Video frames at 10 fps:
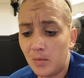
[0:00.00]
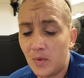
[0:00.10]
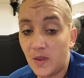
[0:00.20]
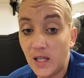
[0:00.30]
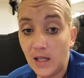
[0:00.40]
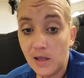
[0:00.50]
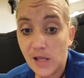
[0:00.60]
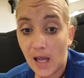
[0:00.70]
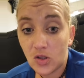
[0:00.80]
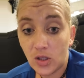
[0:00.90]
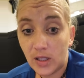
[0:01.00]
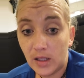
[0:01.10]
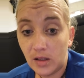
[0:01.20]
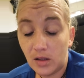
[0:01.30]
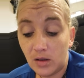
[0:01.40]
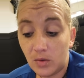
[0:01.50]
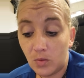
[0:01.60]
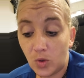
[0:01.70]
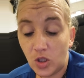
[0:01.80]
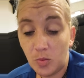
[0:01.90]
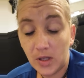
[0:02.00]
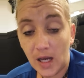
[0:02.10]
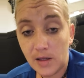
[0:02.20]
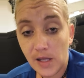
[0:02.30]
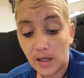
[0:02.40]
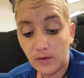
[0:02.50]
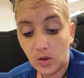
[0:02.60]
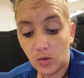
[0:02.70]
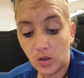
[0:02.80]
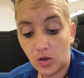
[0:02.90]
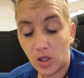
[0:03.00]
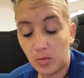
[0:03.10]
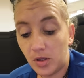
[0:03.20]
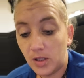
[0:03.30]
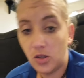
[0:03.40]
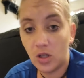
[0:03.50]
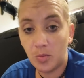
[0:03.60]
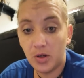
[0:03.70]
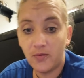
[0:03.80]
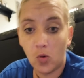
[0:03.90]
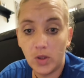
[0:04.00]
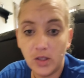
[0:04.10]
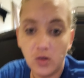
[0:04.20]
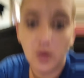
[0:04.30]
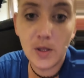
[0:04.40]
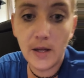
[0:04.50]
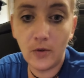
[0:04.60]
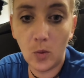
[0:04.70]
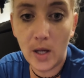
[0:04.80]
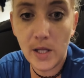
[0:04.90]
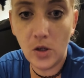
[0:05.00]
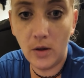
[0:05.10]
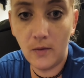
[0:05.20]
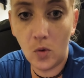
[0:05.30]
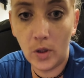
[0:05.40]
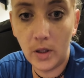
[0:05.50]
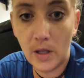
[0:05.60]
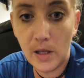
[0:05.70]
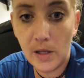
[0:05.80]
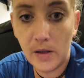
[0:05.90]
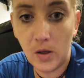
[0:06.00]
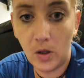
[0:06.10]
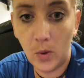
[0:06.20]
these actually, when you put that inside of you, you're gonna fold it. There's different ways that you can fold it. This isn't the only